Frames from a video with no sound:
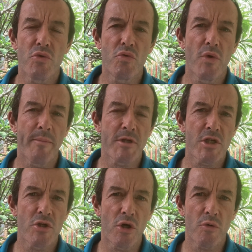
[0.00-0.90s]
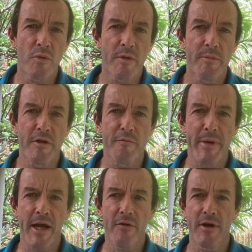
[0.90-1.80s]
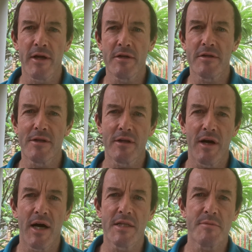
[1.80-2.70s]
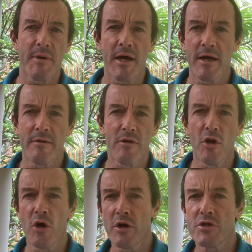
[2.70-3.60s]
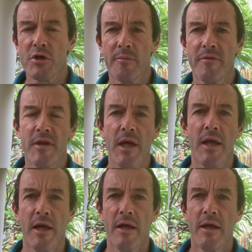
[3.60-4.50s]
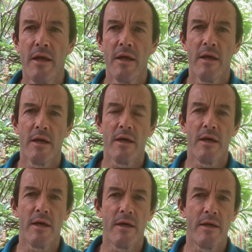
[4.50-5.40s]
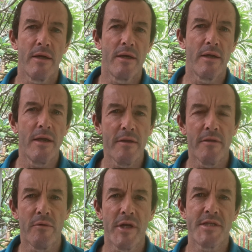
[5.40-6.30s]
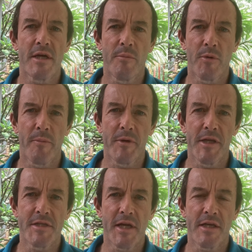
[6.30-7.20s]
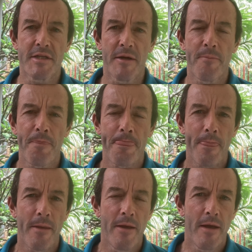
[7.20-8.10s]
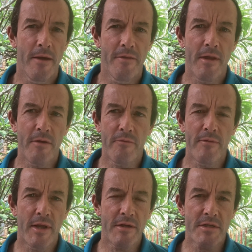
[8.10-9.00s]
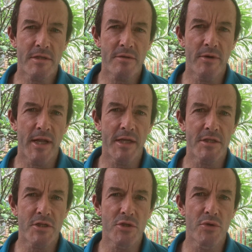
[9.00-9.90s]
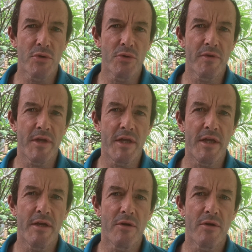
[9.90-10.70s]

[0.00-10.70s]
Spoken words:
I must start with a bit of background that guides my longer term thinking in the retail property sector. And that relates to the